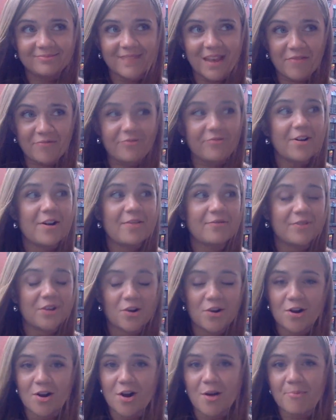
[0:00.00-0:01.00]
in front of
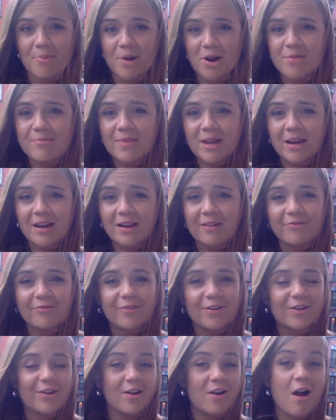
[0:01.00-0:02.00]
your apartment, in
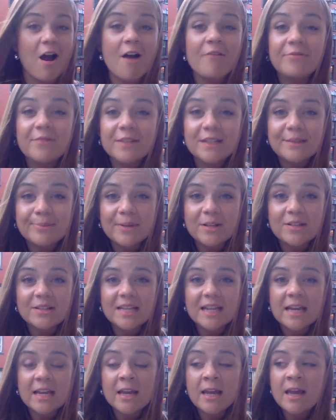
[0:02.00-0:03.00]
front of your office
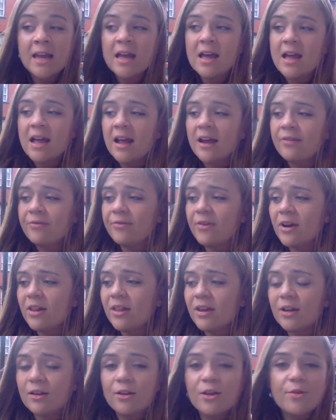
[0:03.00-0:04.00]
building, in front
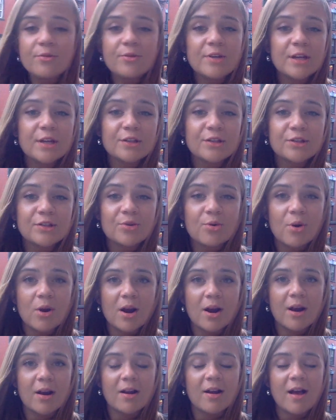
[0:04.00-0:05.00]
of the clothing
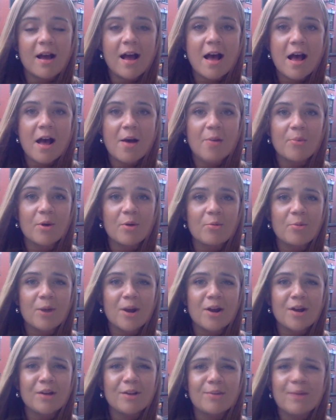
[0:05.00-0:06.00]
store,
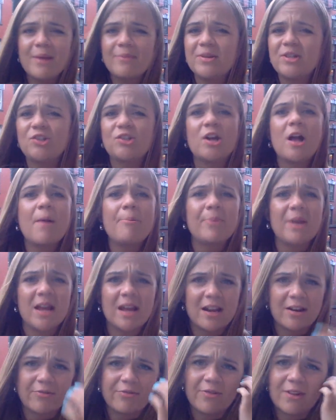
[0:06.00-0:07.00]
where you might be
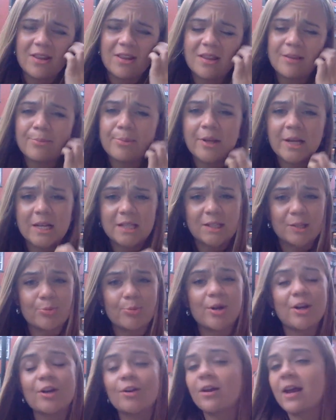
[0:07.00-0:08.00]
shopping, in front of the place
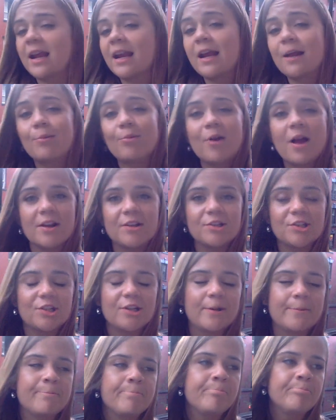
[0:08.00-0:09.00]
where you're getting
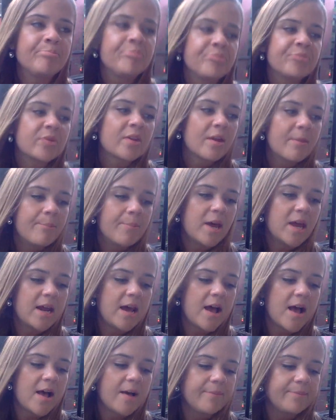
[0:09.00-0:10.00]
brunch. But
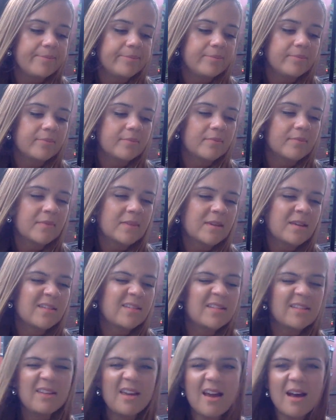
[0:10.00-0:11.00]

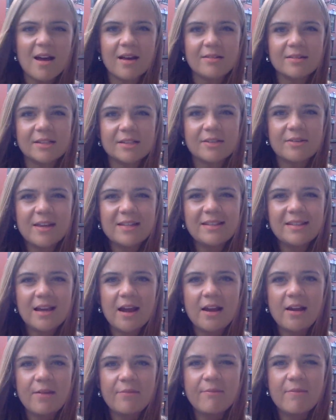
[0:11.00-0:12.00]
yeah, so that's
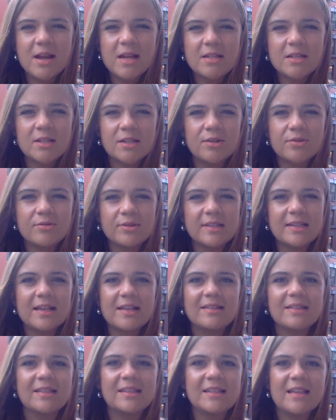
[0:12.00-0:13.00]
kind of my 2
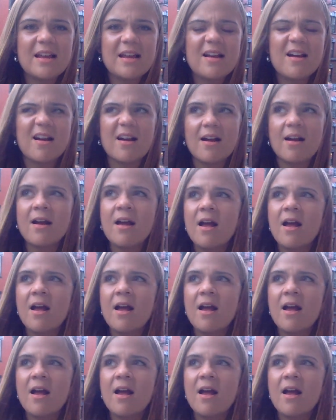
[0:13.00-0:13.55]
cents there.